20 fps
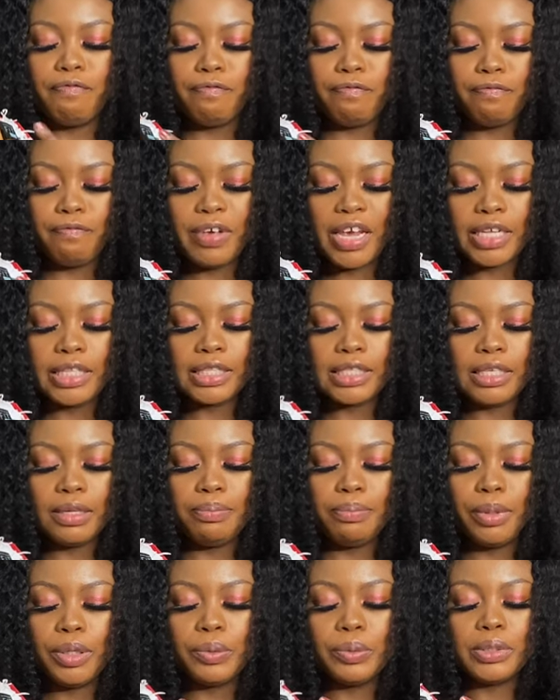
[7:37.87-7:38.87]
Fenty
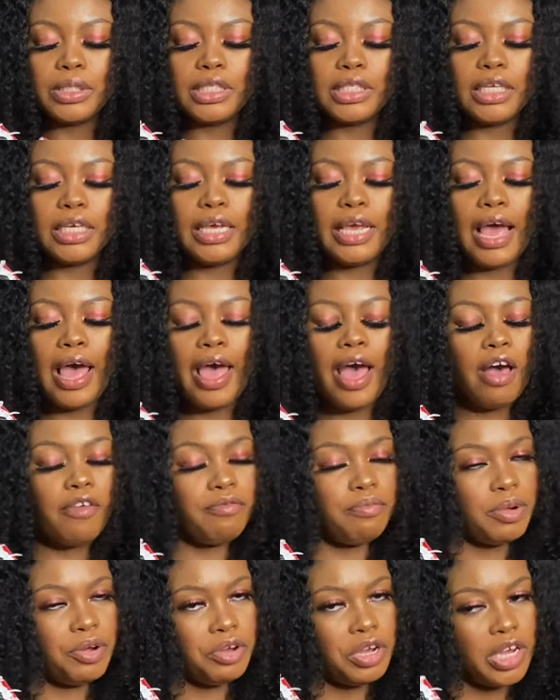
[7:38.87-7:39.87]
Beauty, I
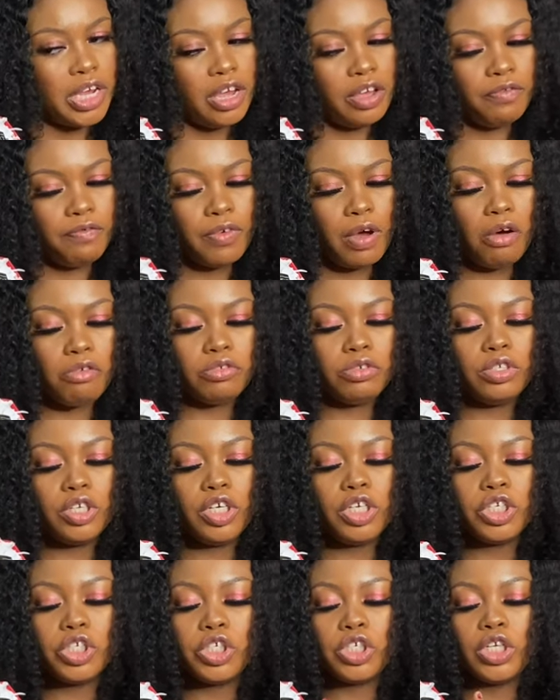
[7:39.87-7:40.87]
have Mary Kay
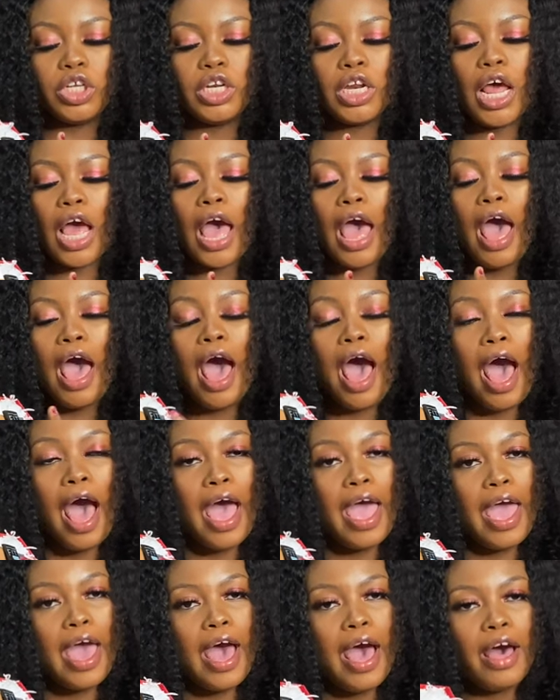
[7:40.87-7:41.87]
foundation,
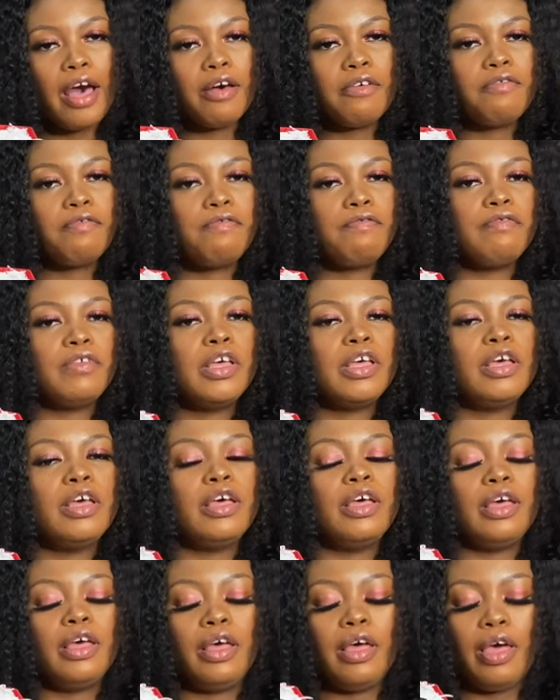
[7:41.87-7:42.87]
I have
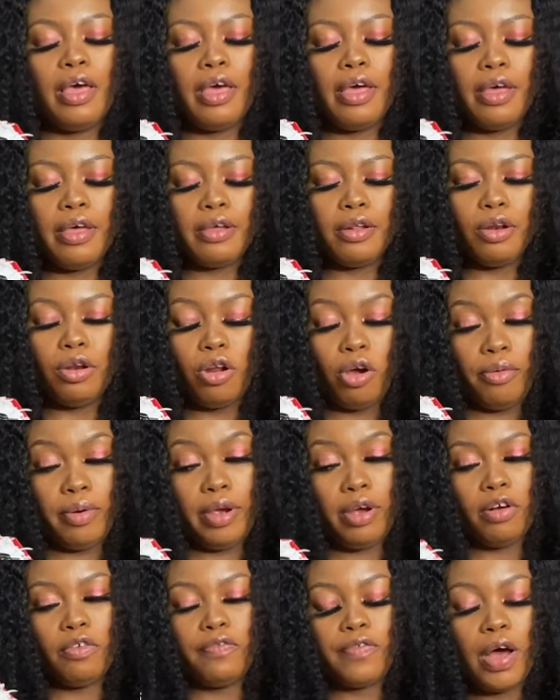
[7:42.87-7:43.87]

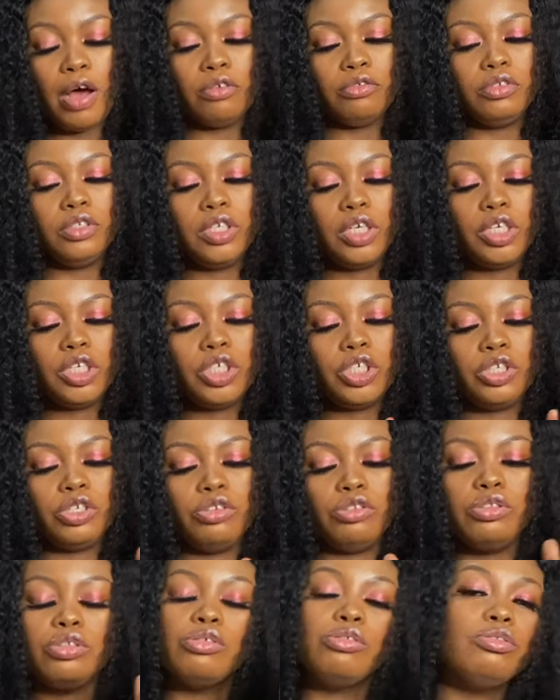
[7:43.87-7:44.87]
L'Oreal
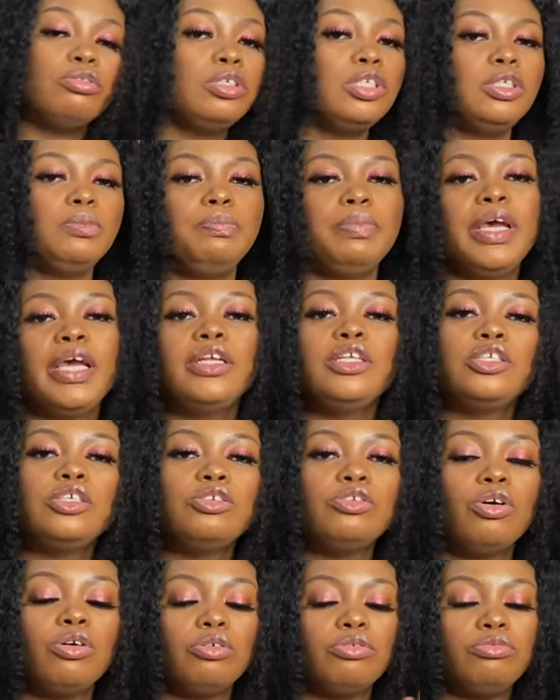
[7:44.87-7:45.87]
foundation. So
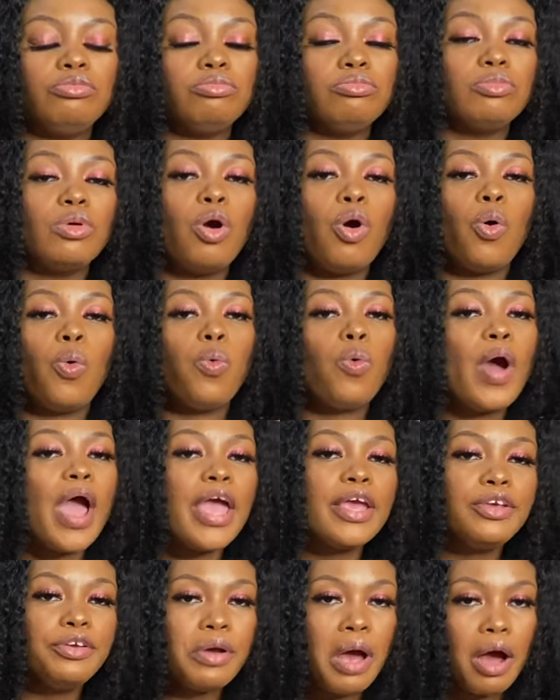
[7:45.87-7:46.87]
depending on
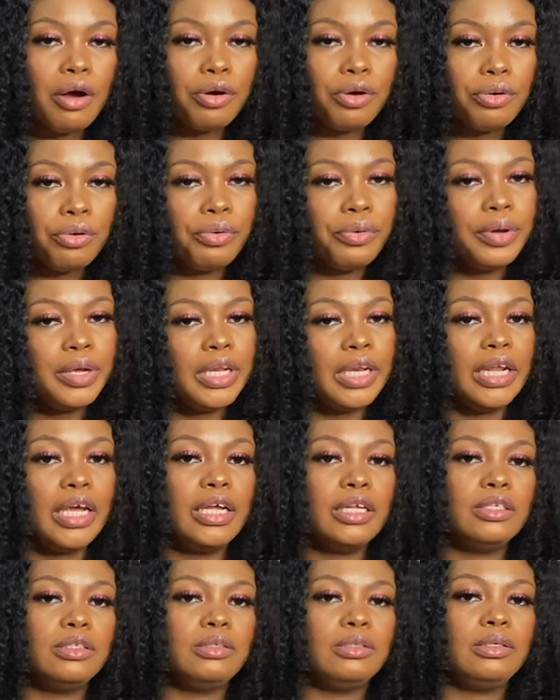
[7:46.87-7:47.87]
where you are going
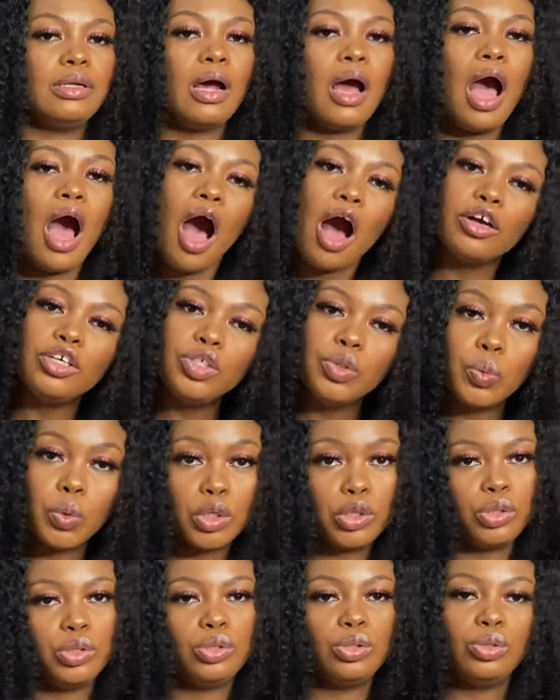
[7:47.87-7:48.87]
and how you
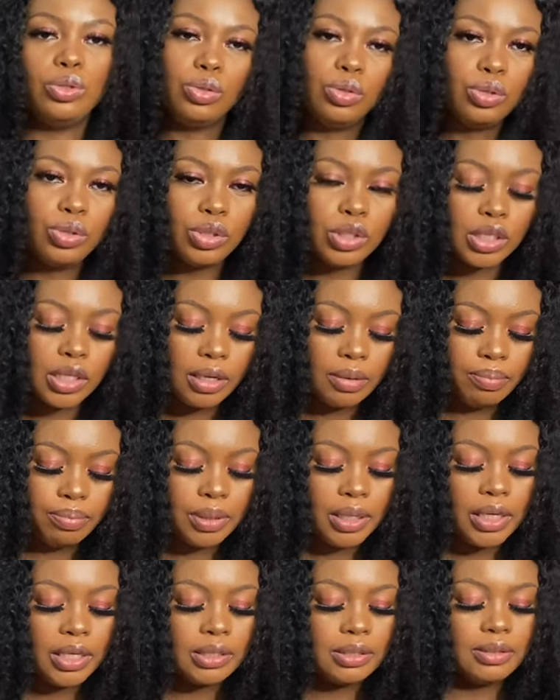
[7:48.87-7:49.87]
want to look to the
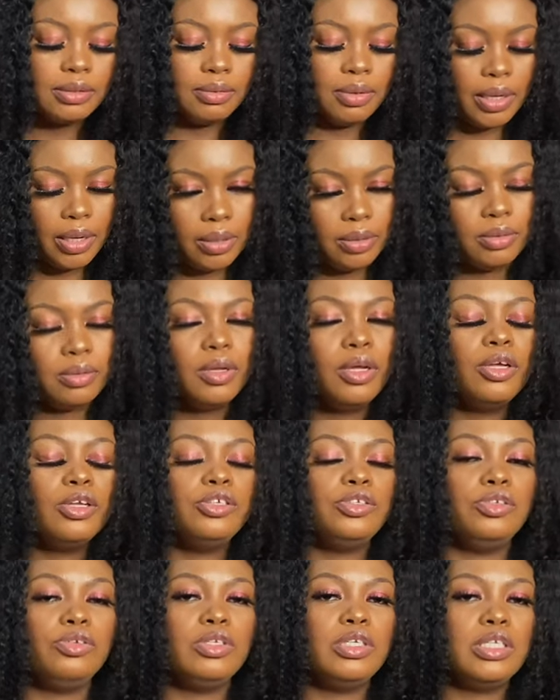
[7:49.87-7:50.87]
place, then
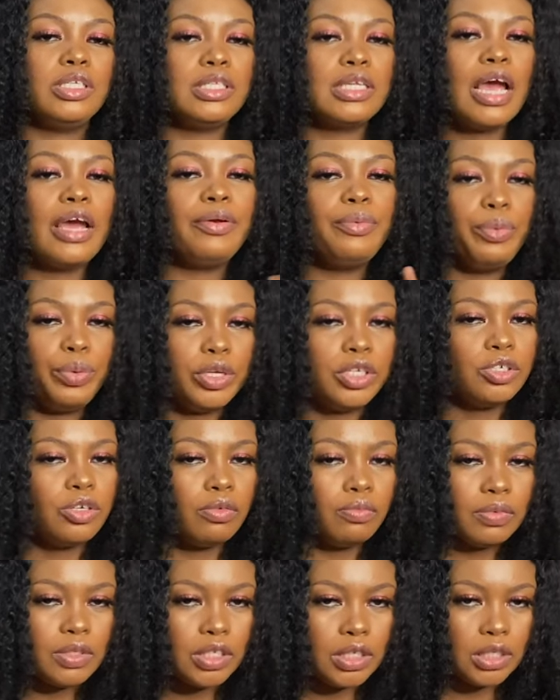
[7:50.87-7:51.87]
you decide which
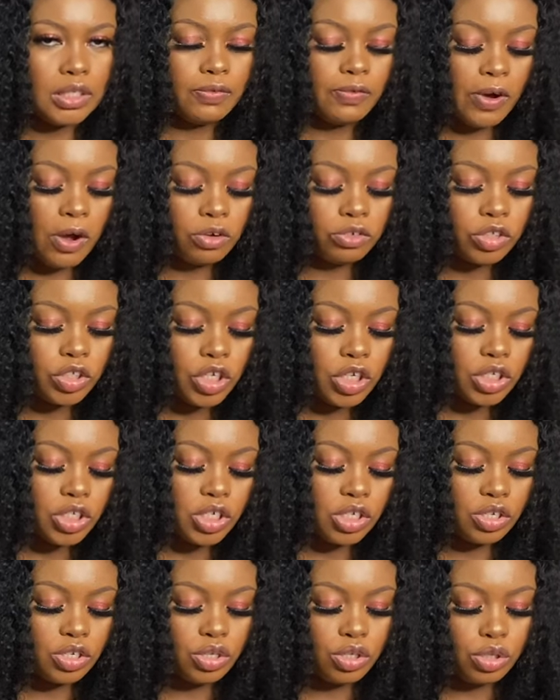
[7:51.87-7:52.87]
of these
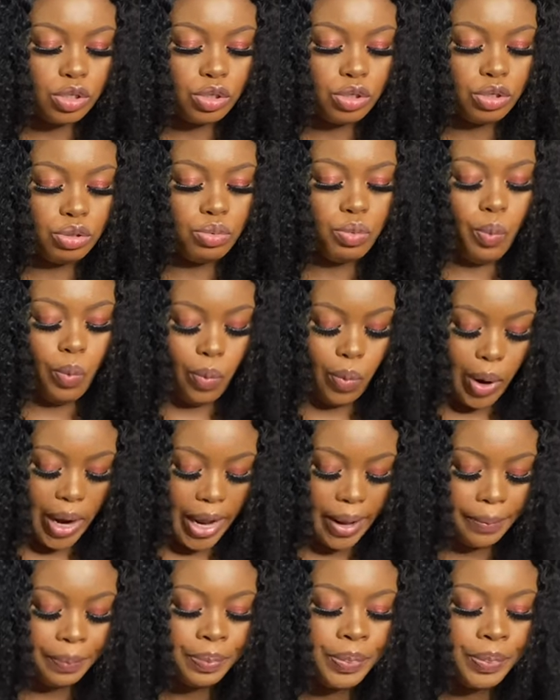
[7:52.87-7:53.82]
foundations to wear.